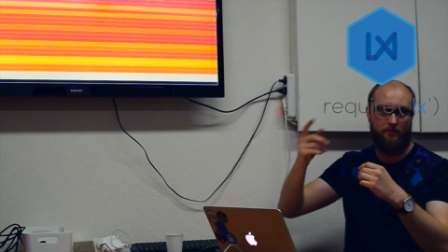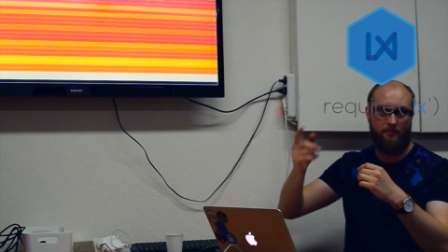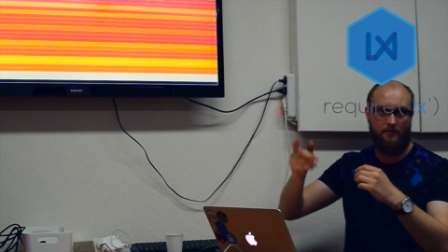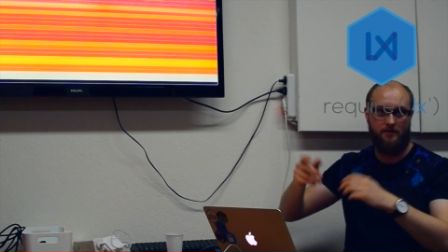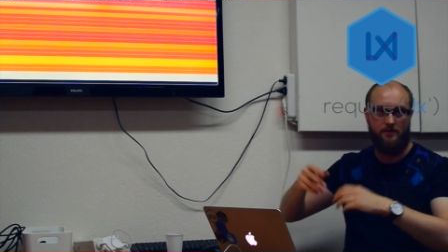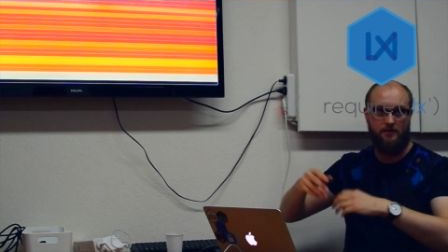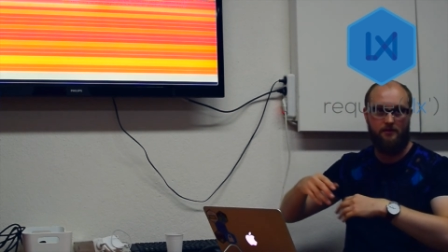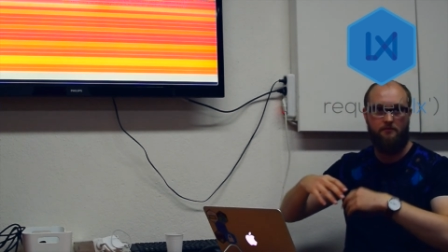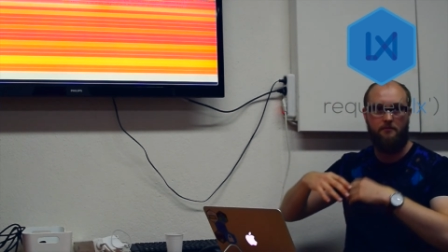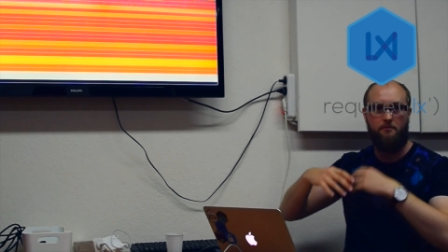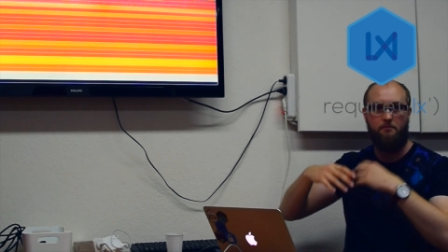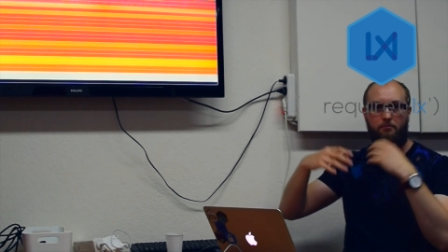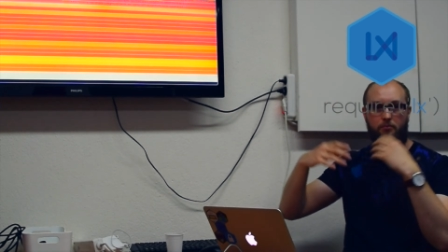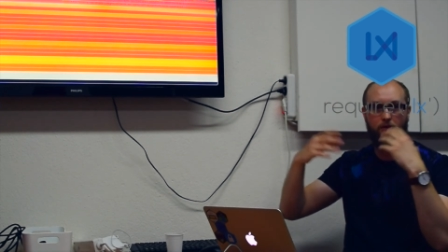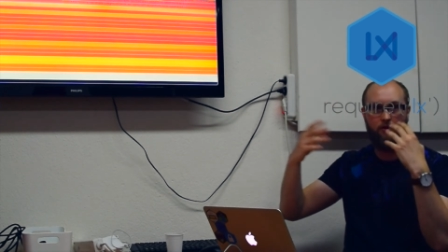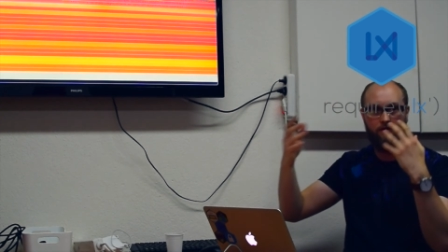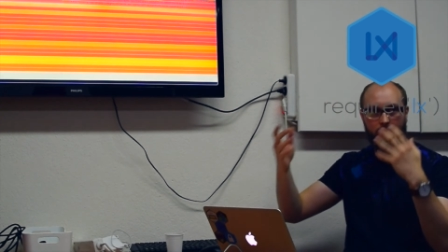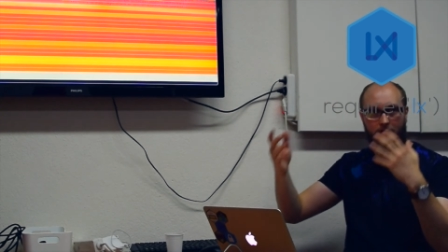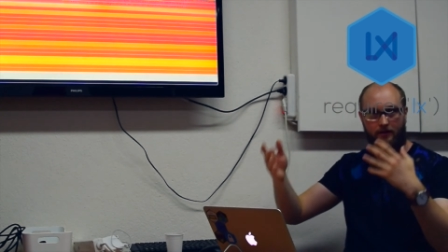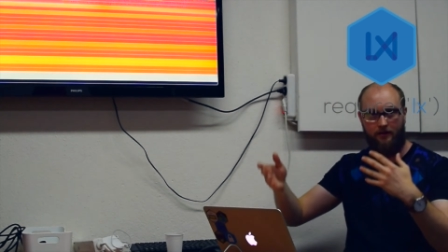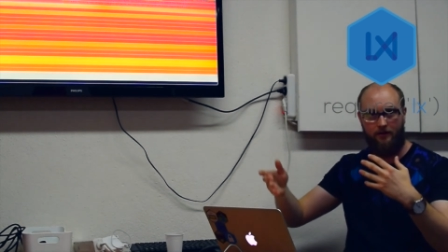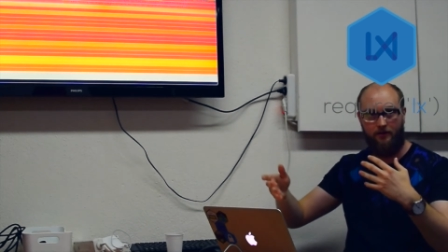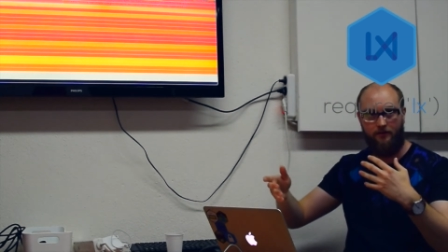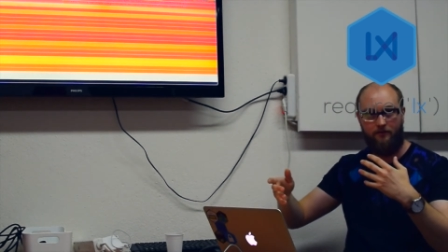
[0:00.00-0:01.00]
It's going to be
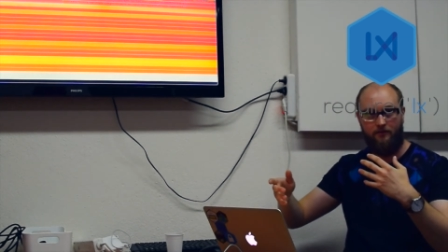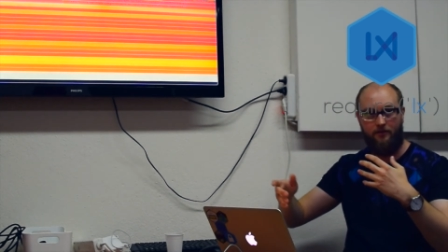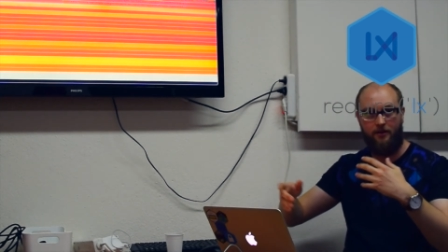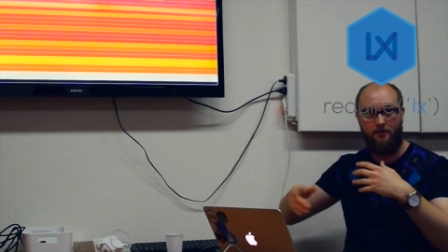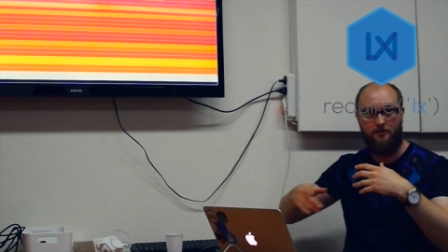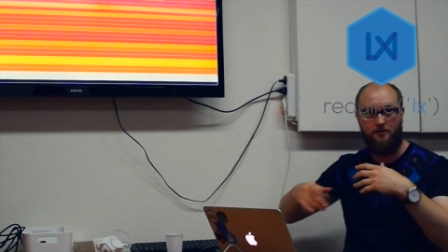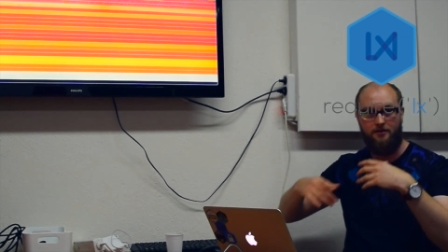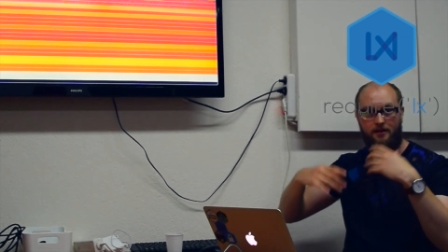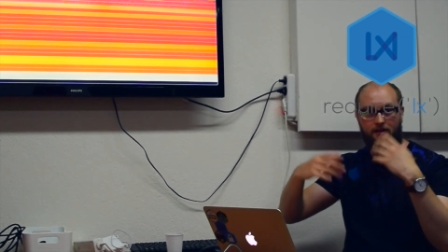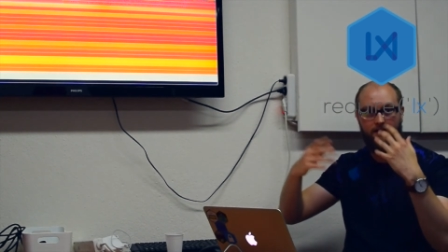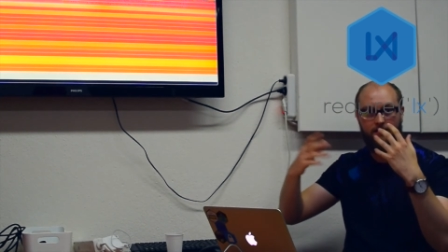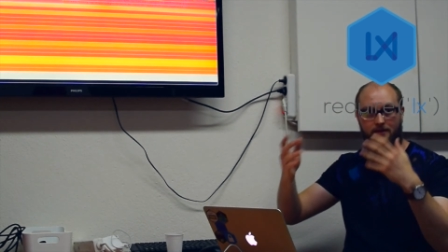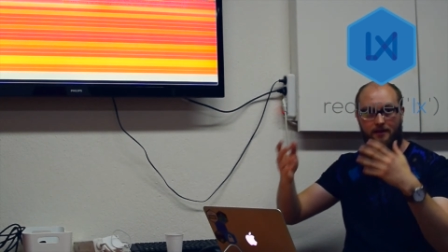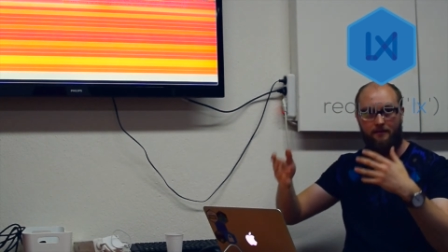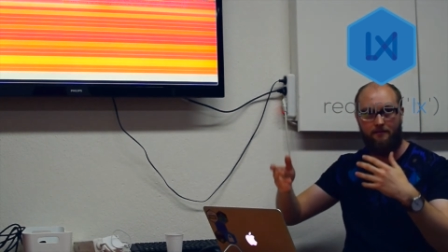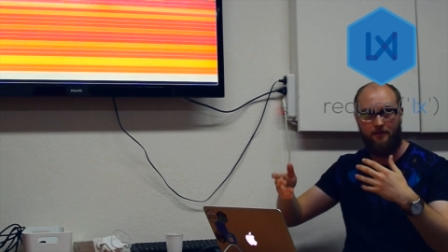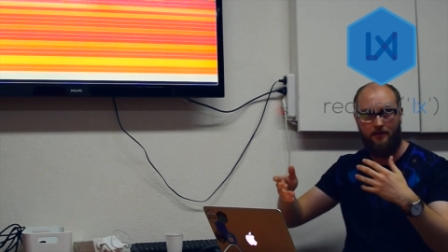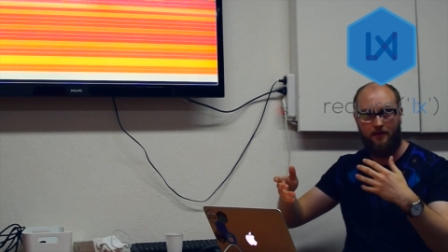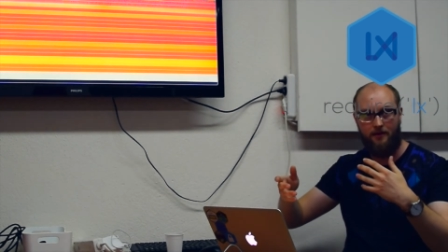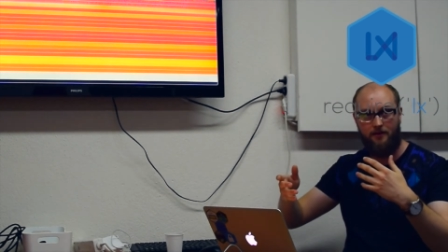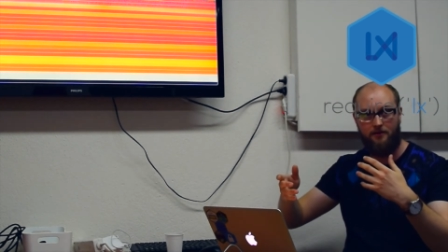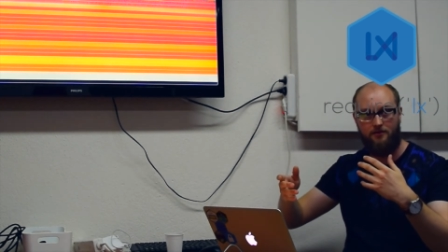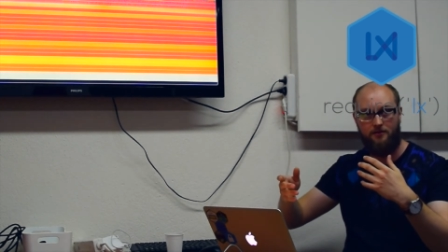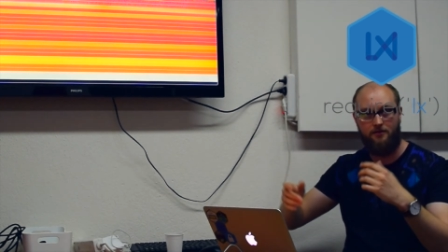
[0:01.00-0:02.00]
blocking your Node.js
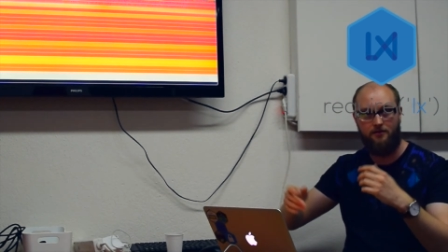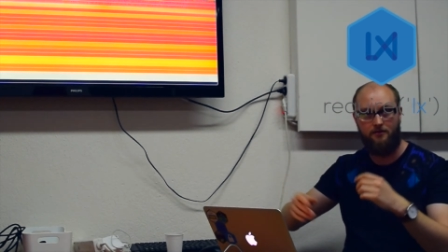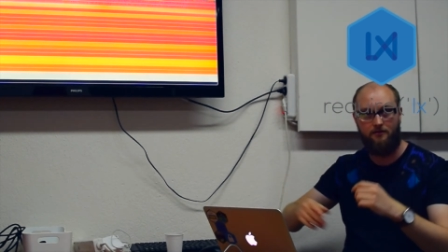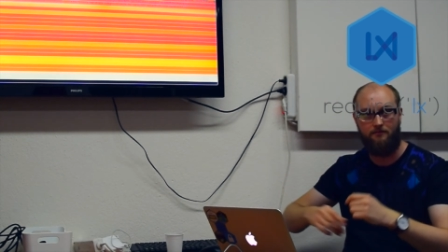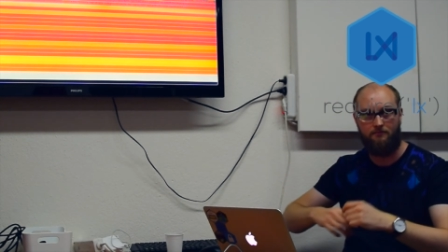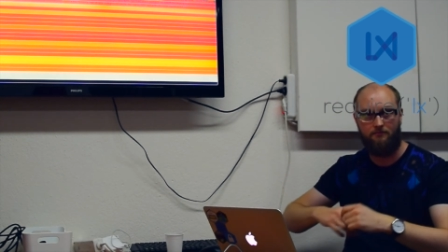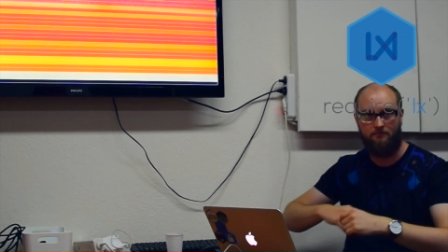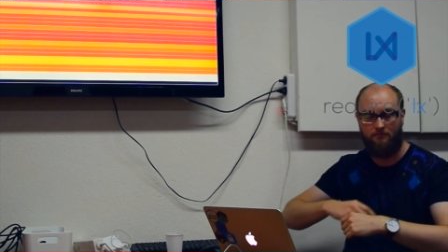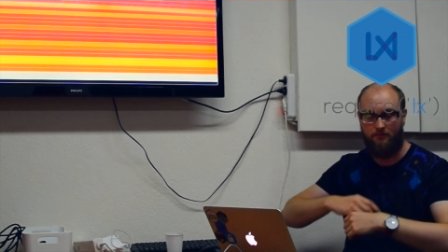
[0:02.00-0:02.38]
application,